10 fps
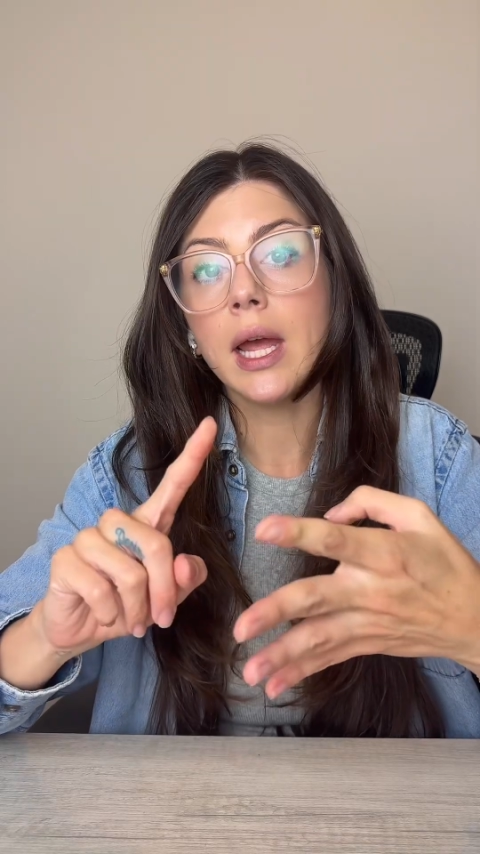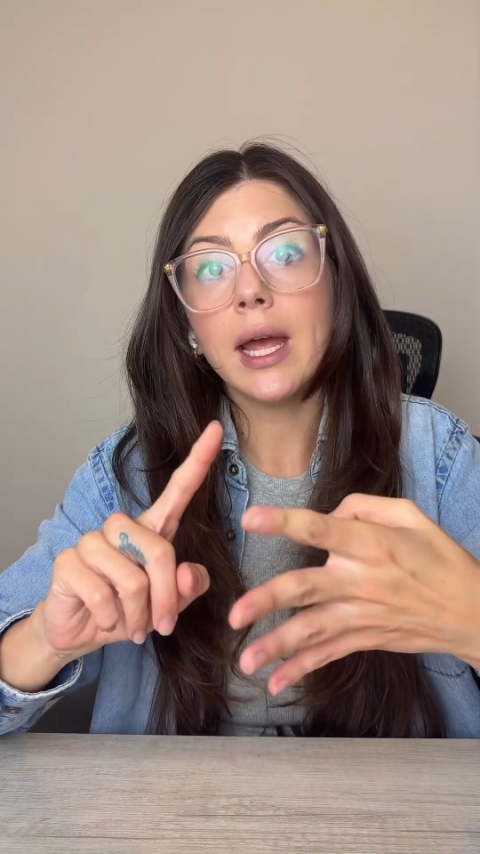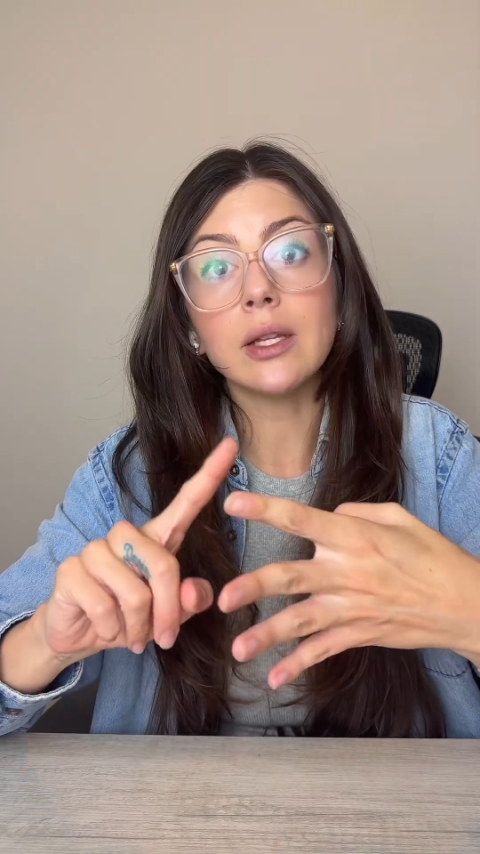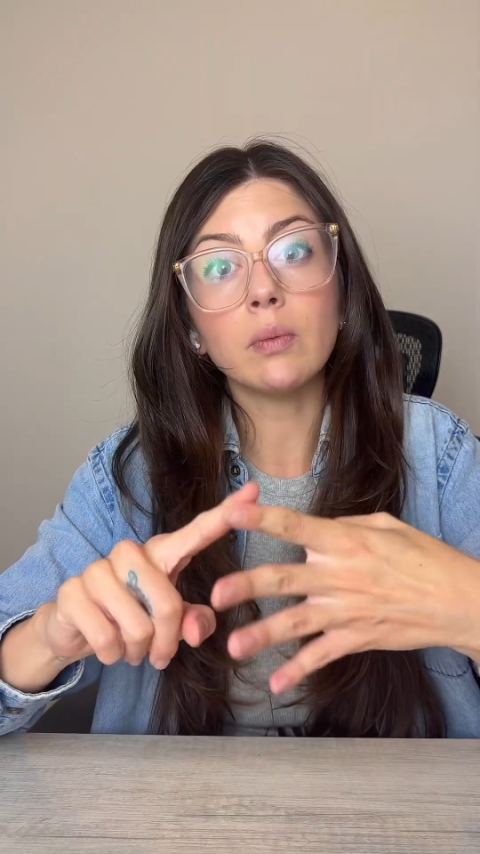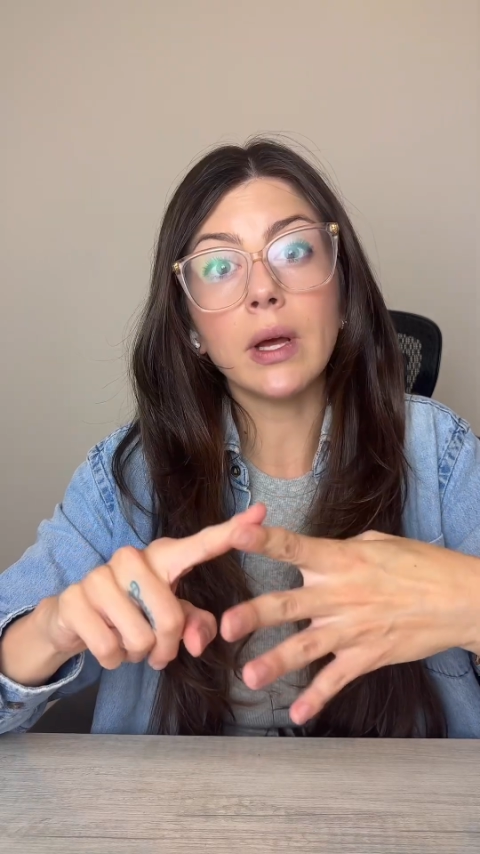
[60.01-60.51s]

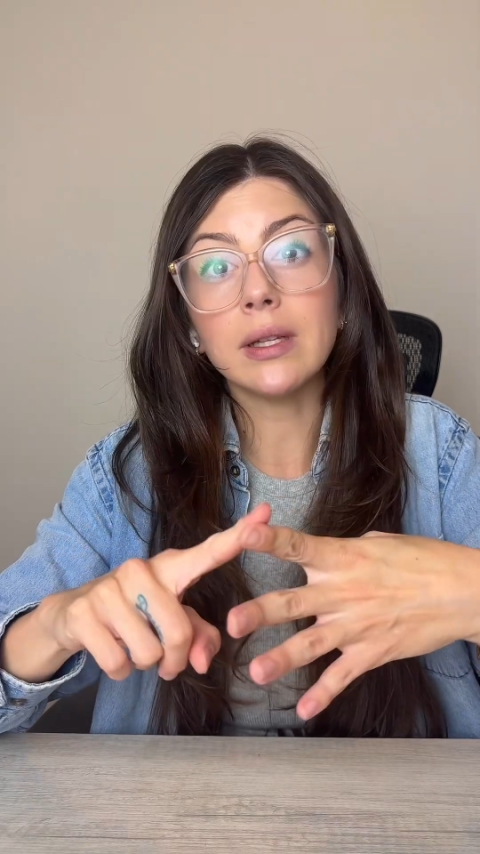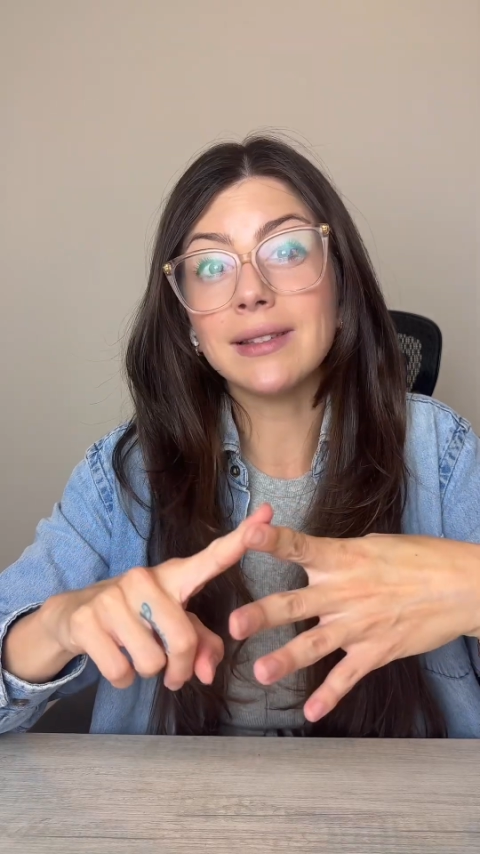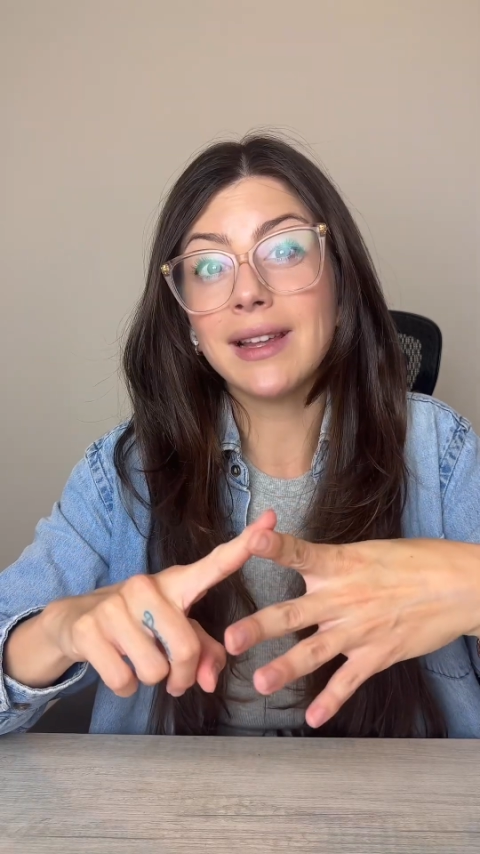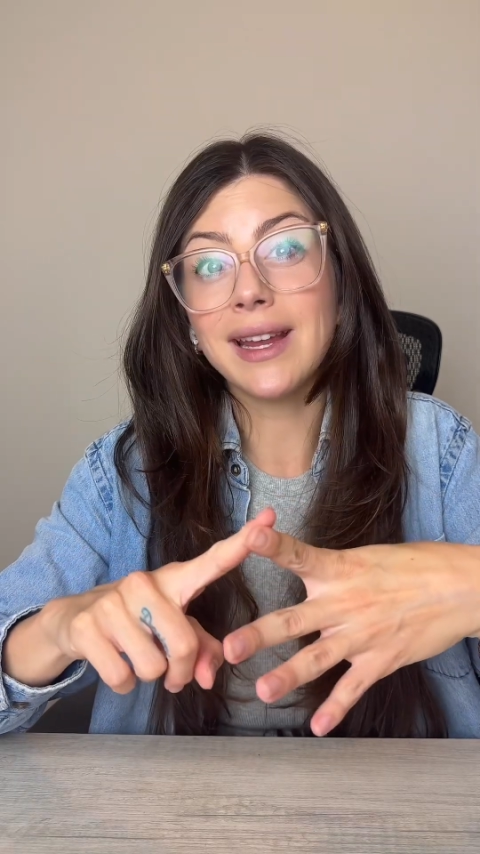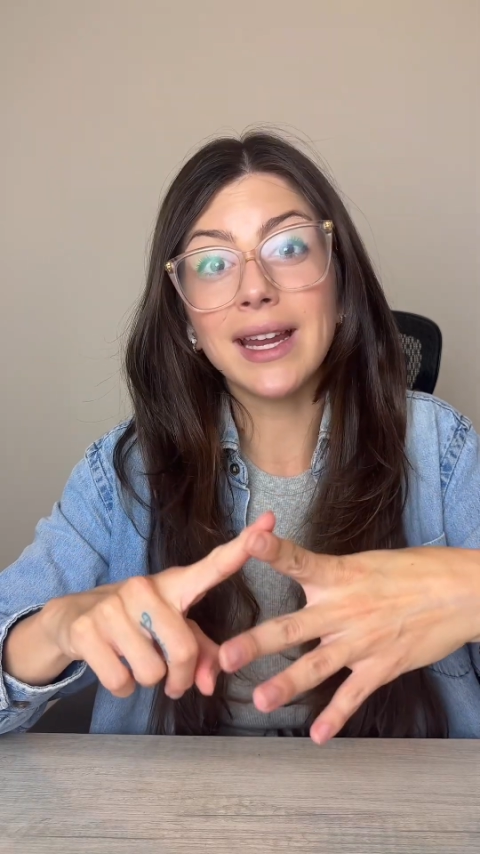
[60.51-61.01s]
as well
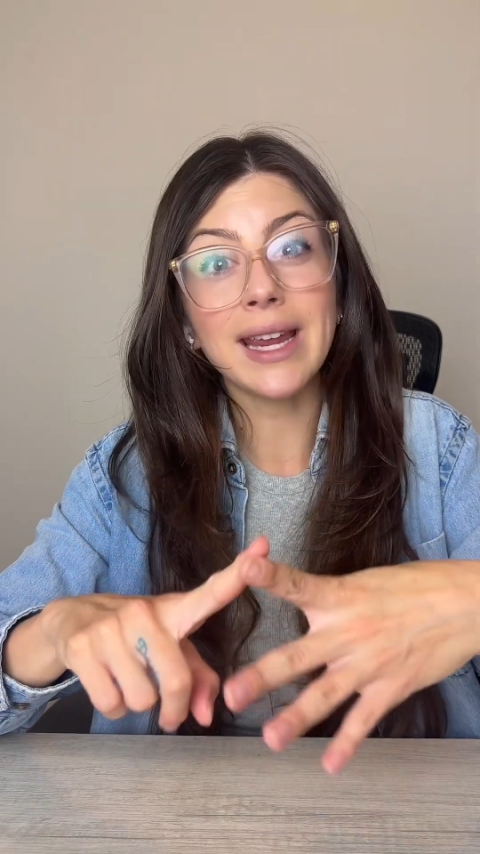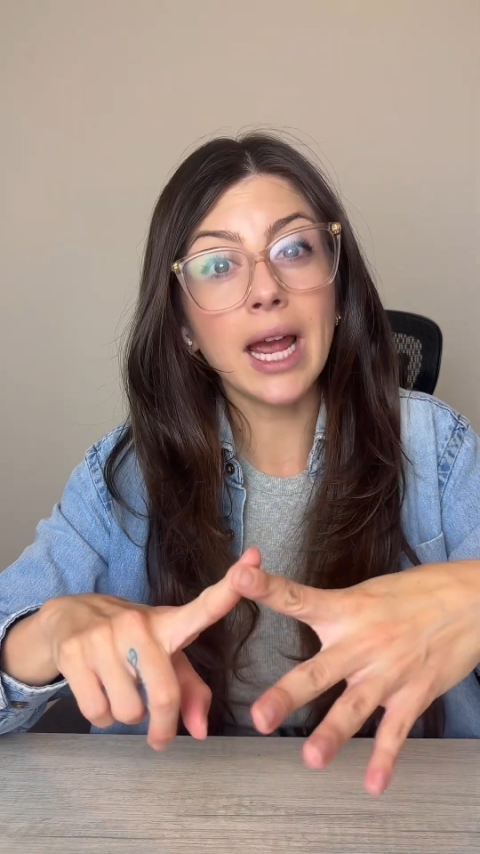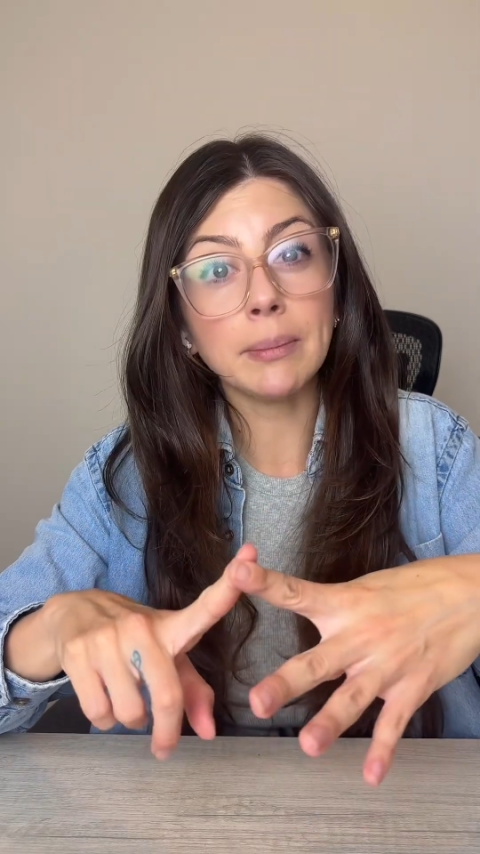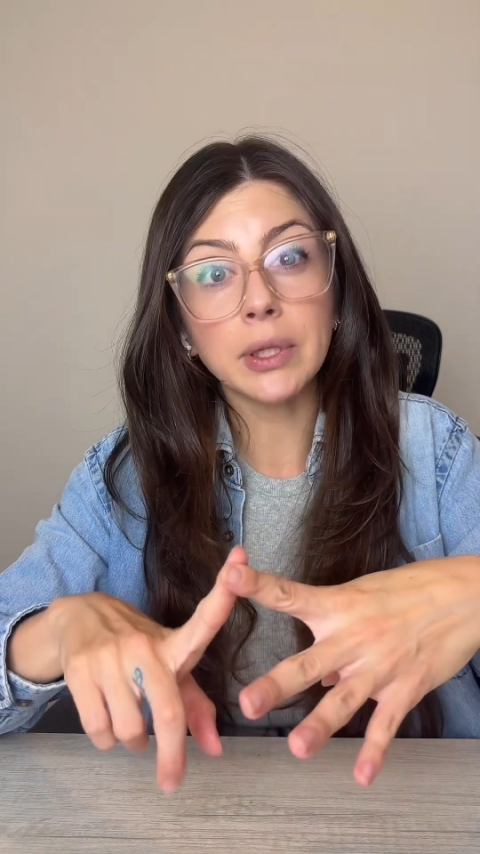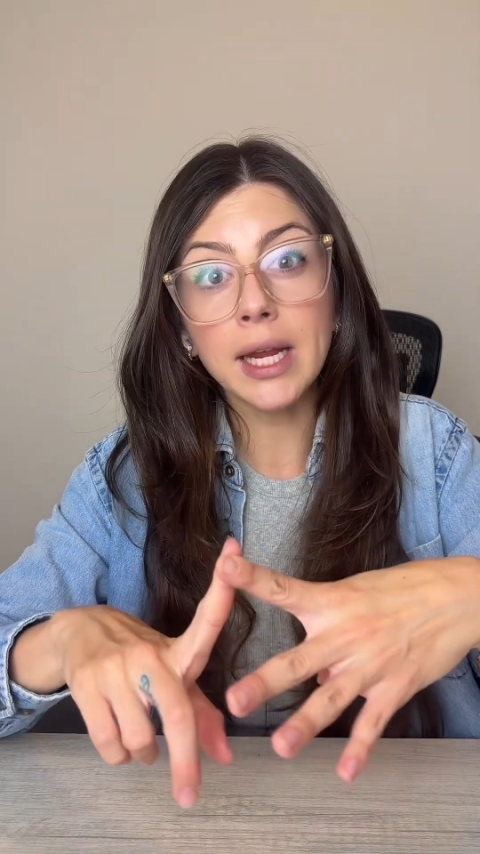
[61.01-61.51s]
as like any
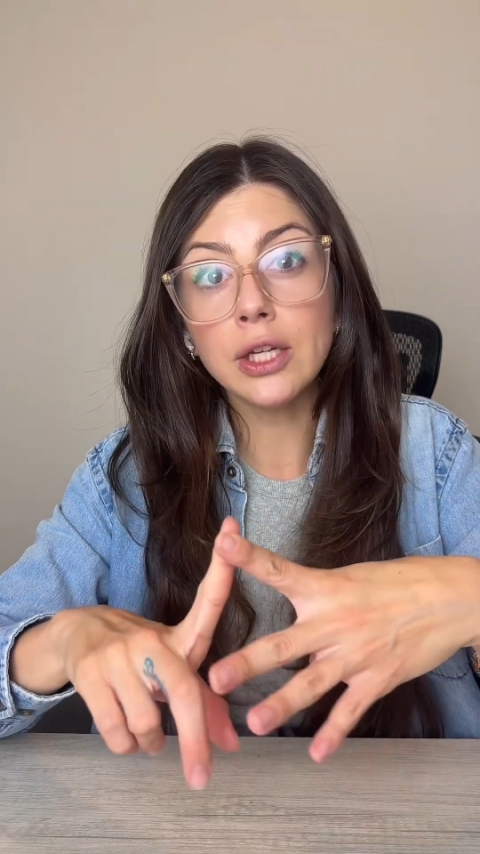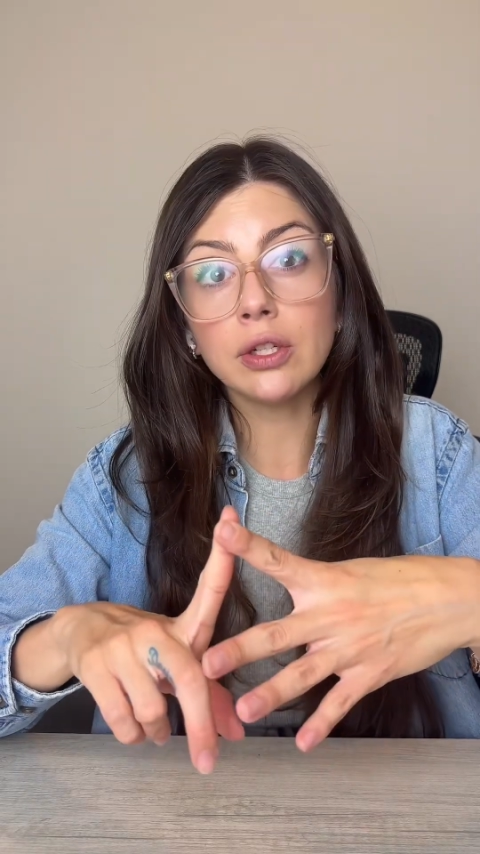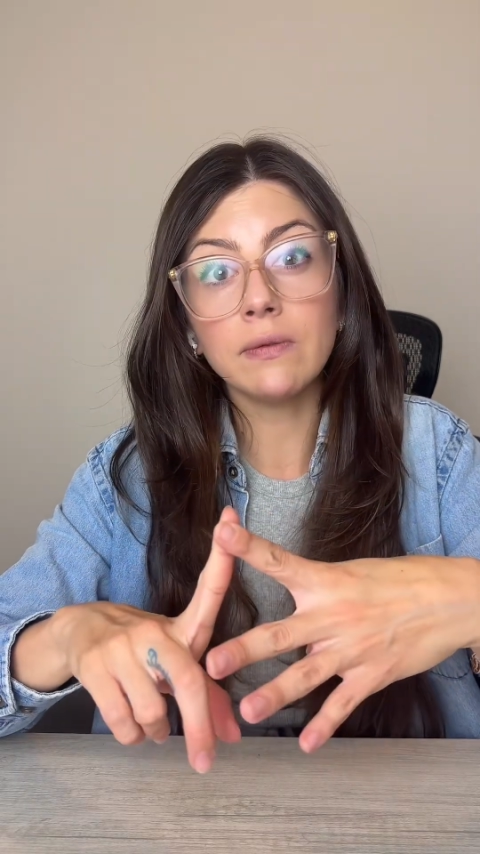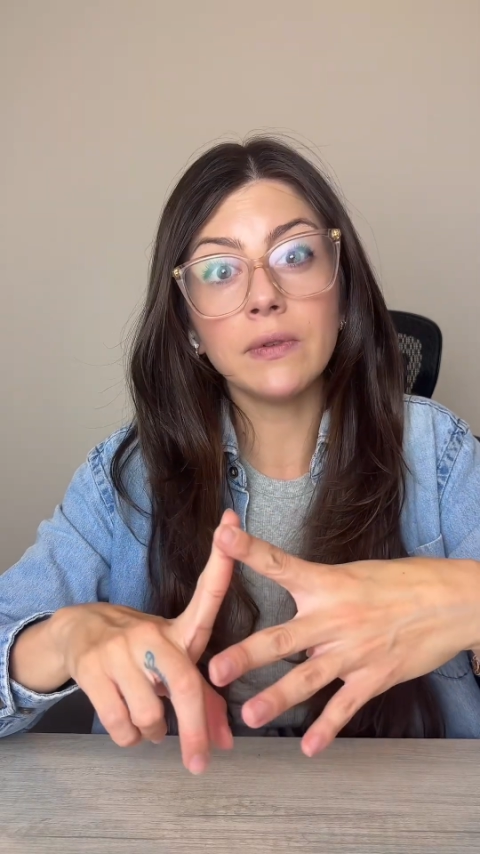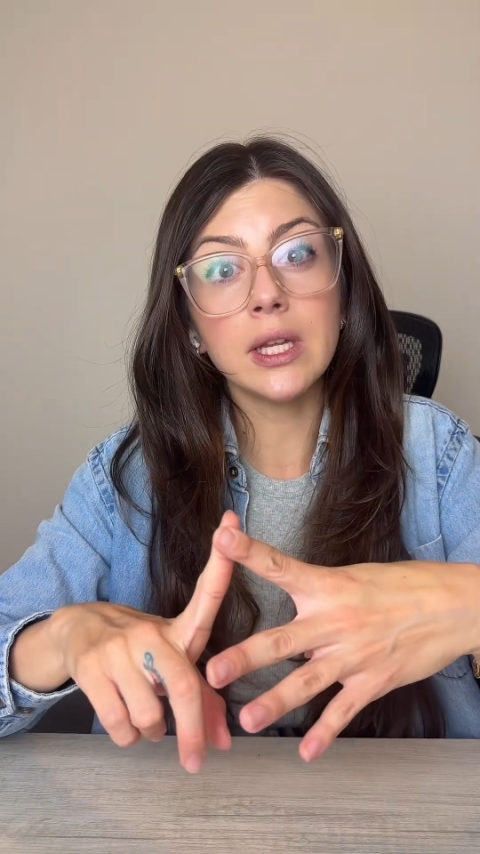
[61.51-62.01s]

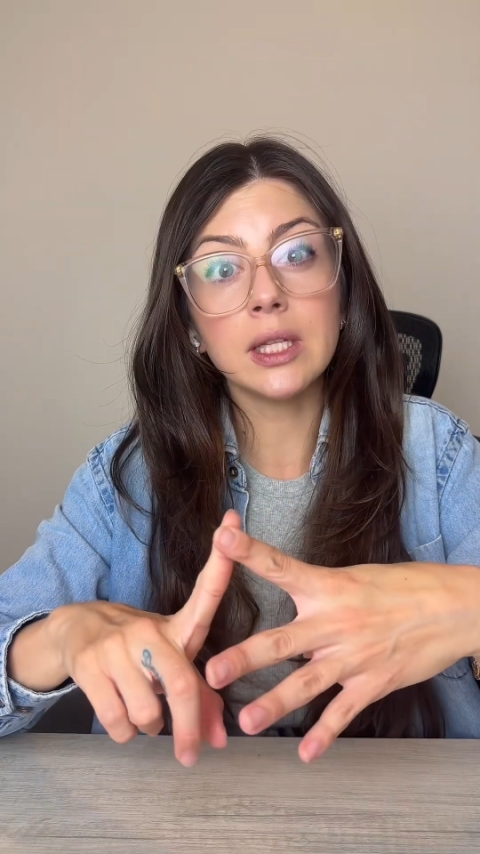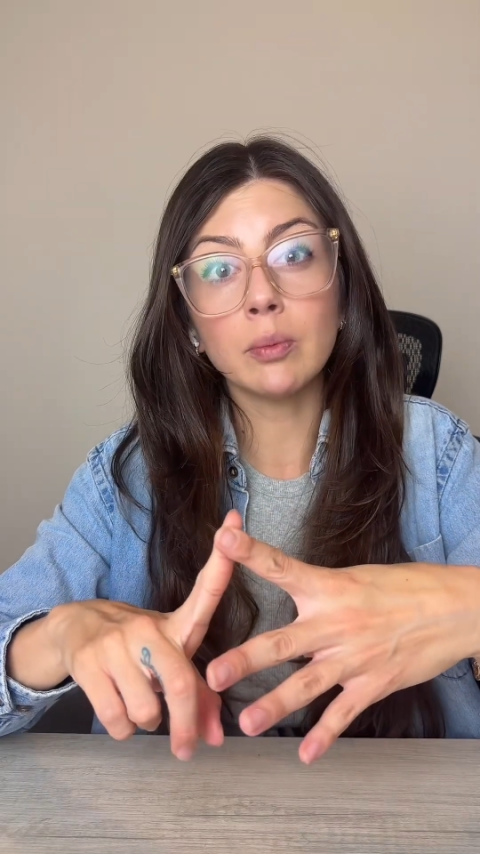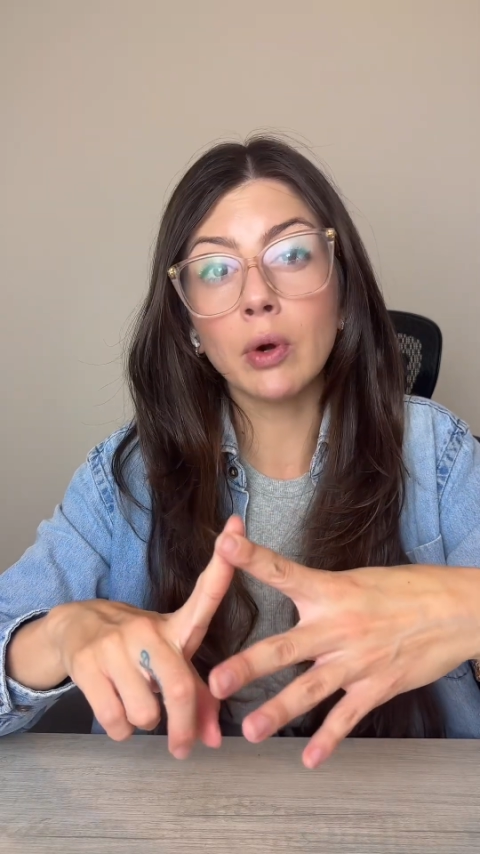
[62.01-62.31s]
application fees,